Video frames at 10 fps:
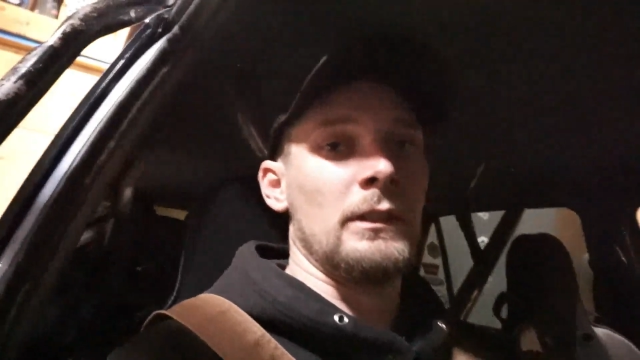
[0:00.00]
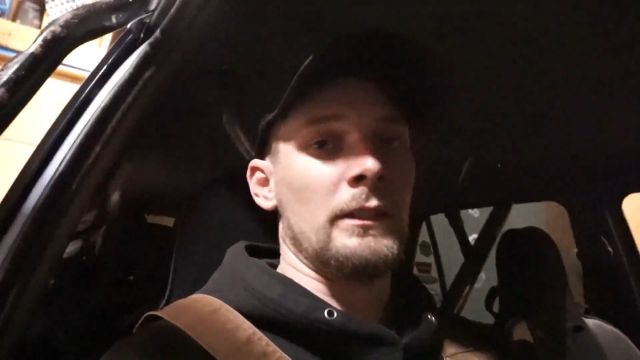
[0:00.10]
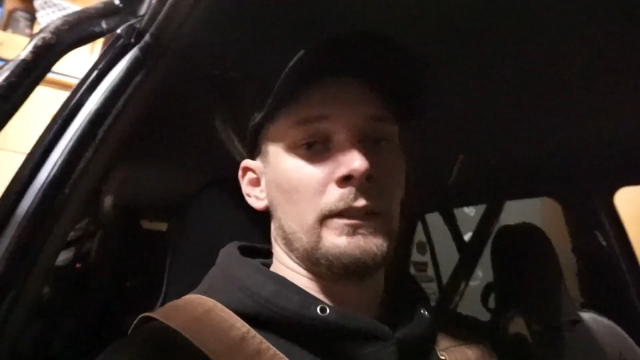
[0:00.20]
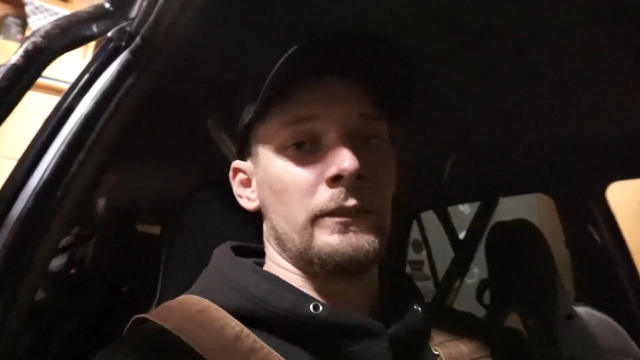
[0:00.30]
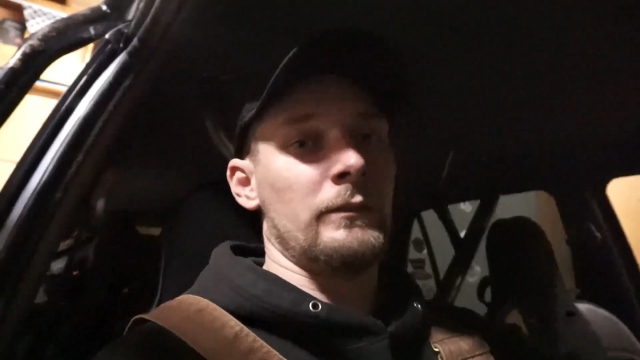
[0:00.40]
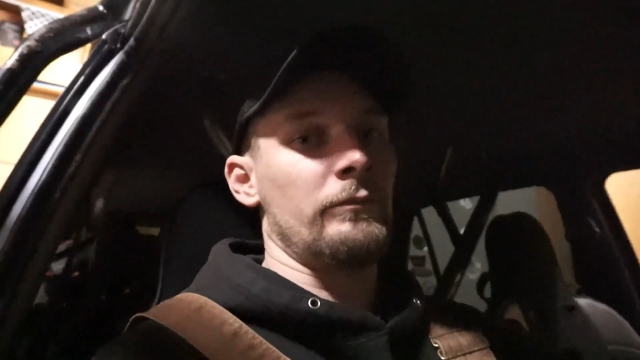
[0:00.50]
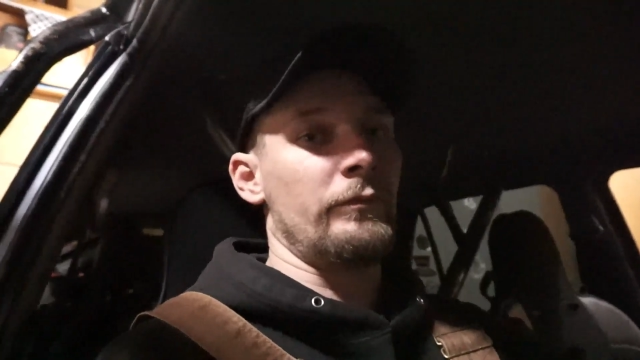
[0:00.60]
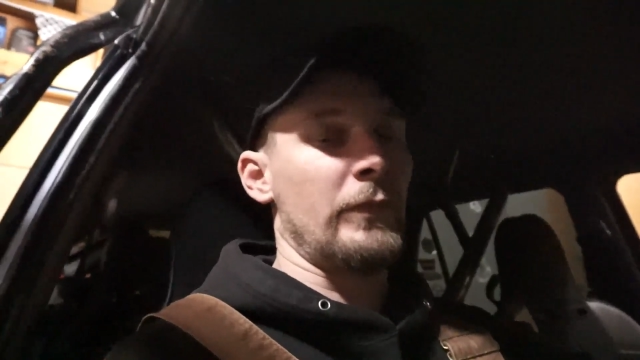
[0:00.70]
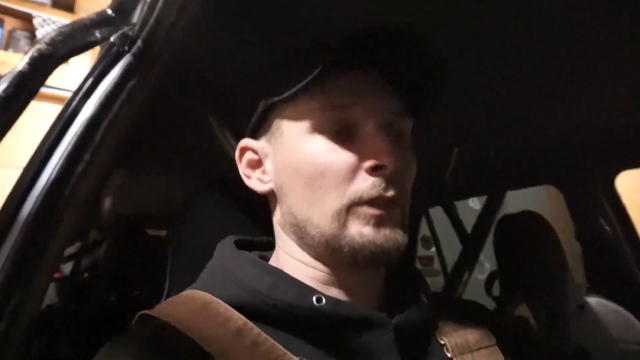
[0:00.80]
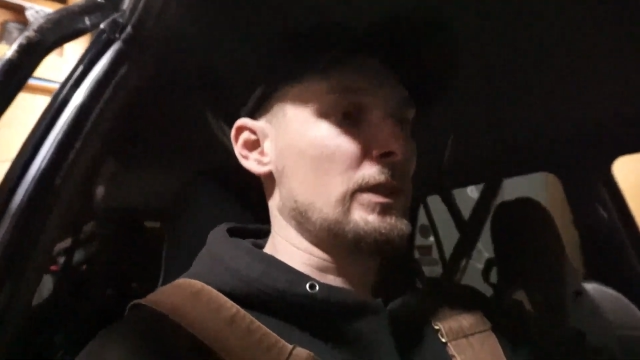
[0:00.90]
where the
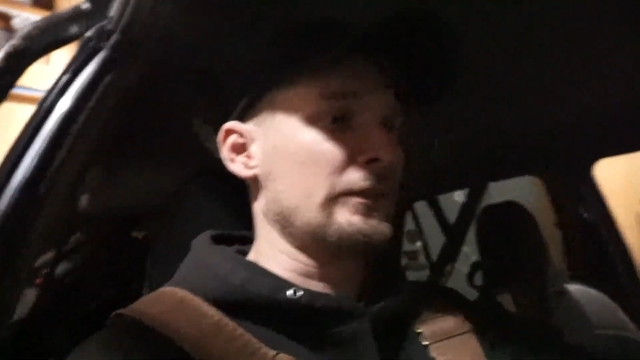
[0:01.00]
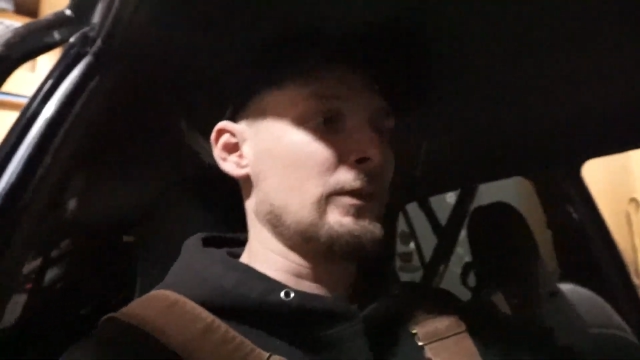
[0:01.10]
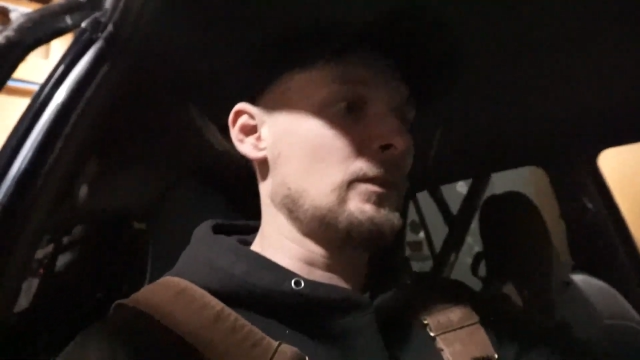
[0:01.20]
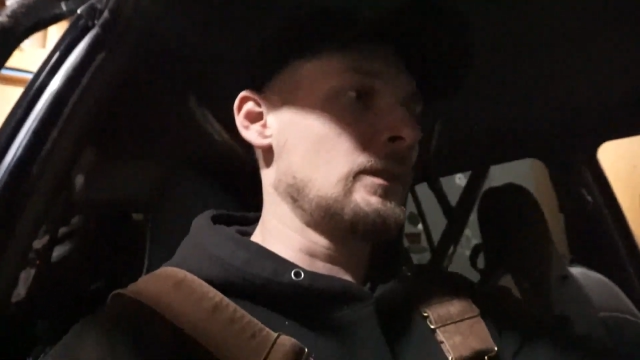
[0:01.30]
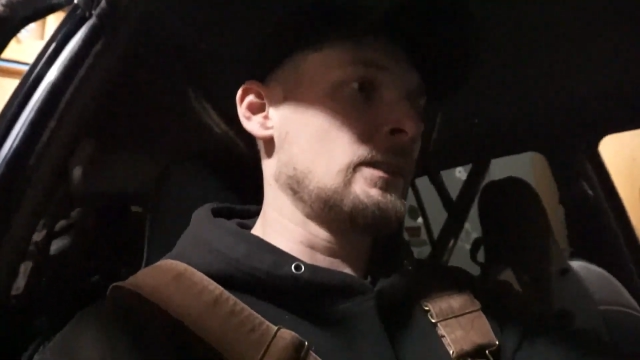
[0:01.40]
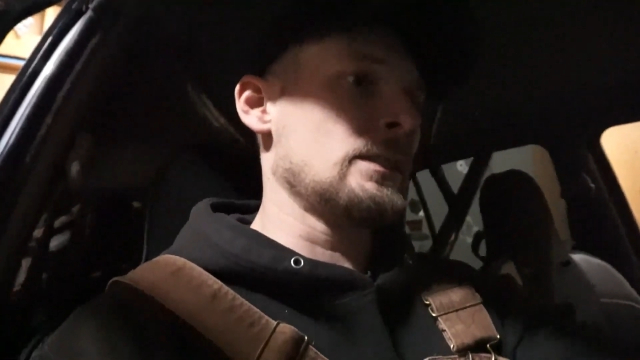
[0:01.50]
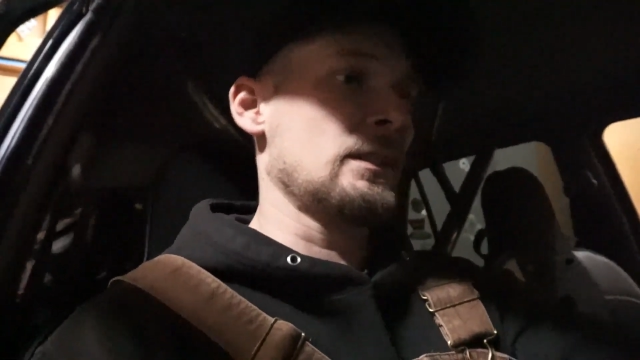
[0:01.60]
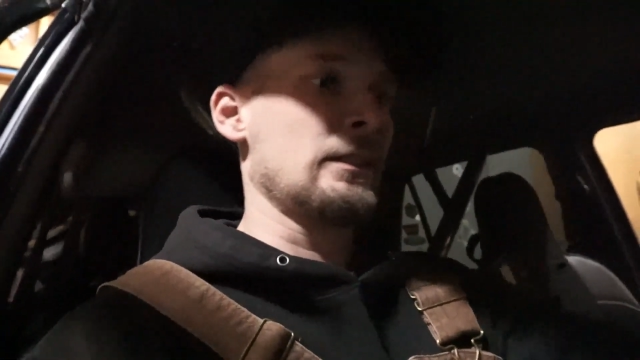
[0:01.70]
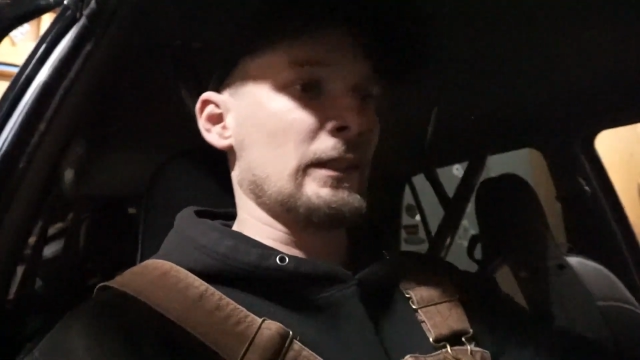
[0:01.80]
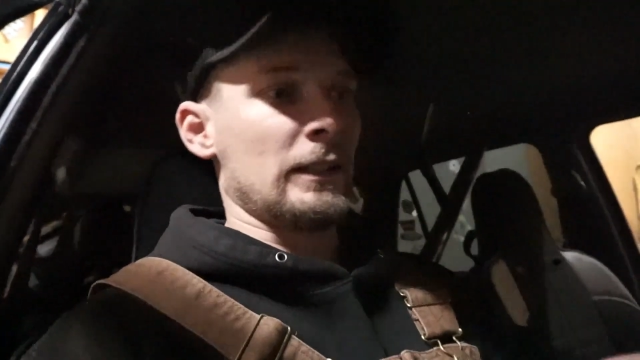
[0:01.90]
third gen 4Runners
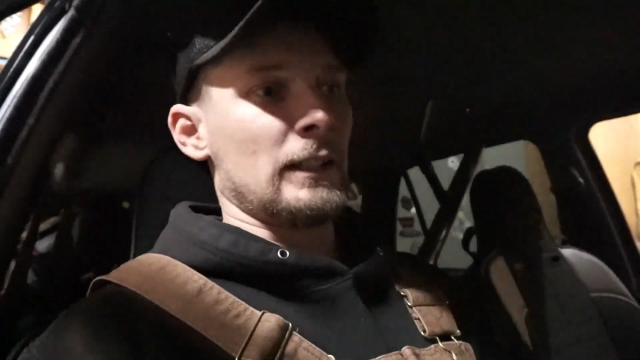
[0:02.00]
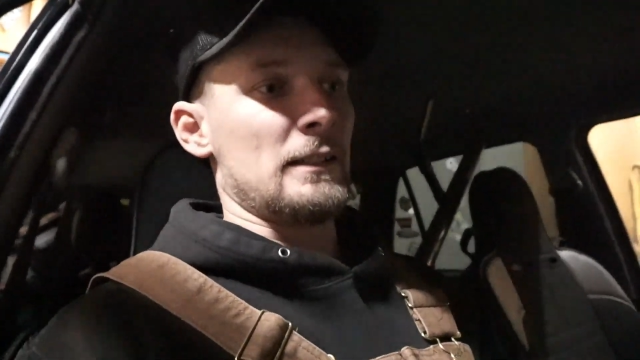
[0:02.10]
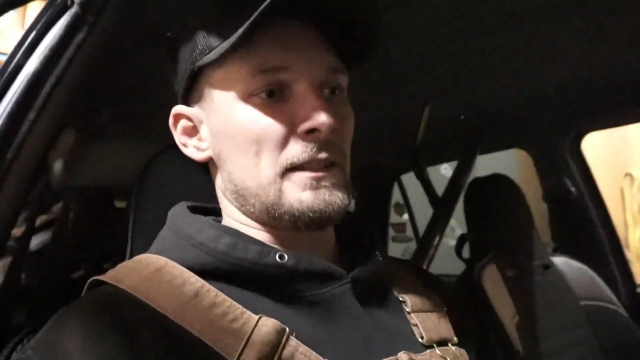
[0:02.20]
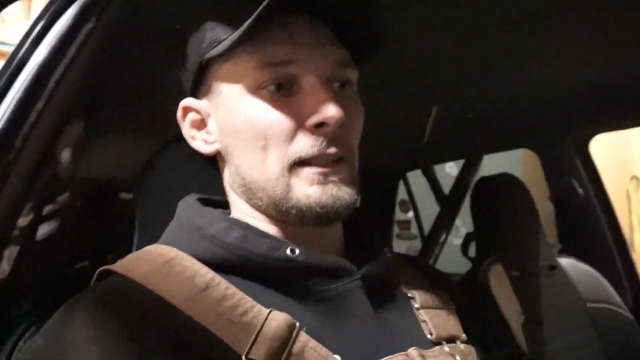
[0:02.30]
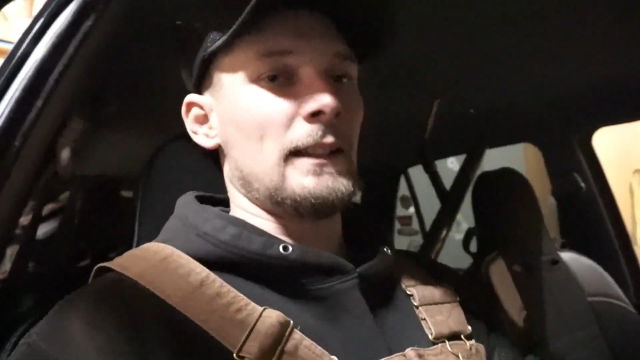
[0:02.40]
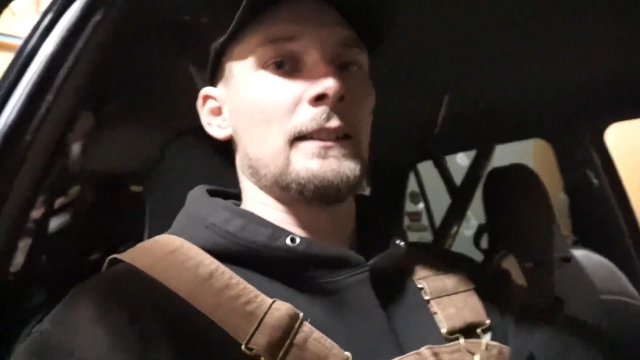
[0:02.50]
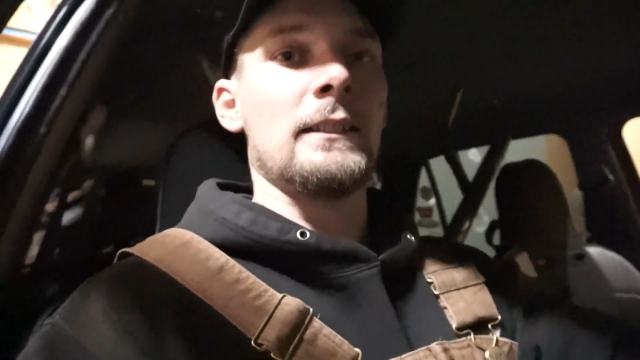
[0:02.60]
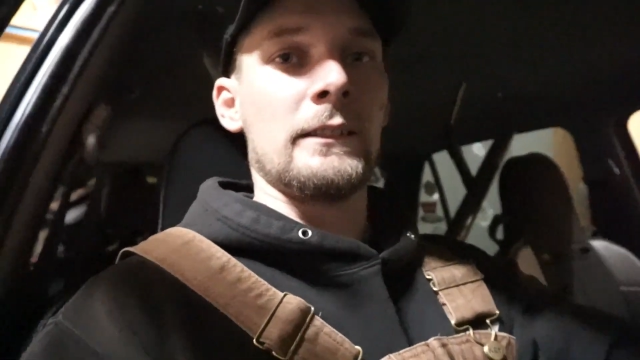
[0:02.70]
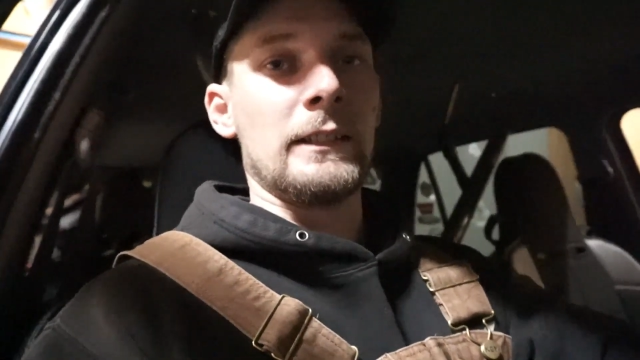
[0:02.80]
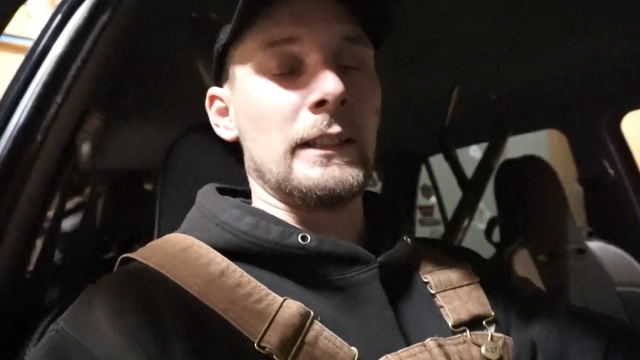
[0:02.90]
are, they kind of slide
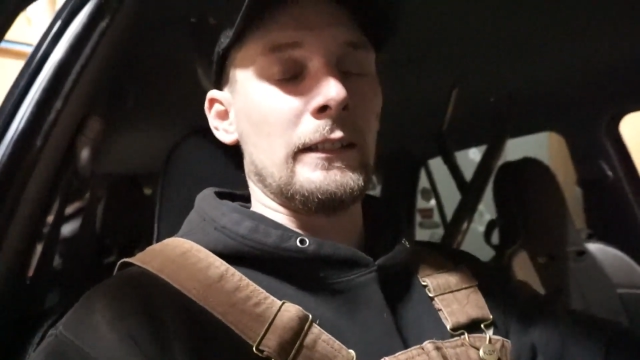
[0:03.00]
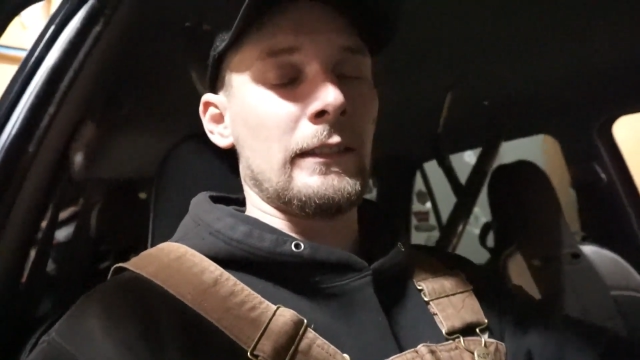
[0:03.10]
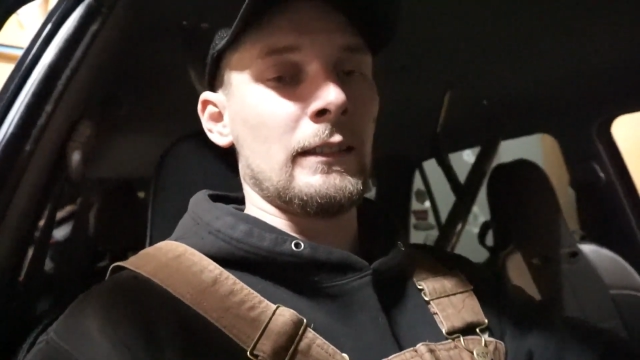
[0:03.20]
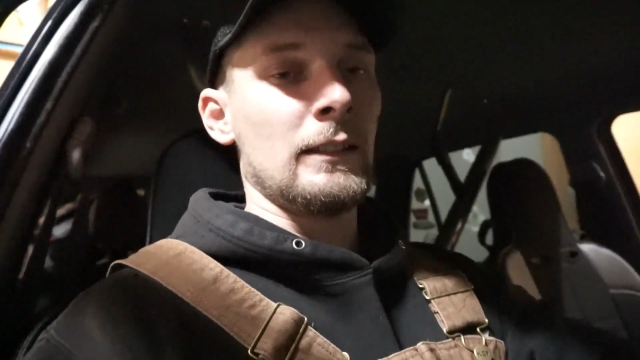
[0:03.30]
underneath